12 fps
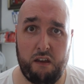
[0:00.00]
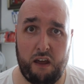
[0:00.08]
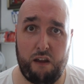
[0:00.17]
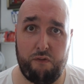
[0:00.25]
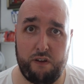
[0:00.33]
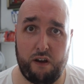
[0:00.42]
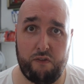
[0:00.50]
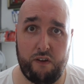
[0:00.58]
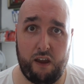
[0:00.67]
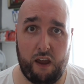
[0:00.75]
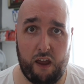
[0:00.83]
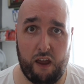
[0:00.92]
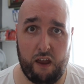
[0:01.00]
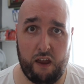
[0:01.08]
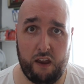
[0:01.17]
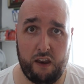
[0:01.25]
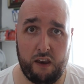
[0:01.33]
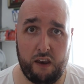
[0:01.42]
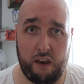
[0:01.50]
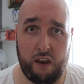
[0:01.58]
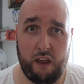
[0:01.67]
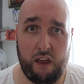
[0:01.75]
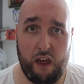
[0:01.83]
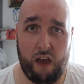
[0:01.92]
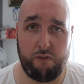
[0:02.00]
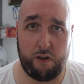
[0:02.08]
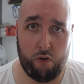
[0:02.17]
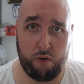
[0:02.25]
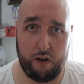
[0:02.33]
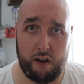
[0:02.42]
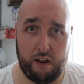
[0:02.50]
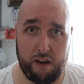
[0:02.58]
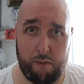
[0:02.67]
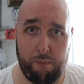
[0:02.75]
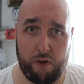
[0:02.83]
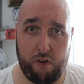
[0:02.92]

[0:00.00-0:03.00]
nightlife photography in heavy clothing and all that,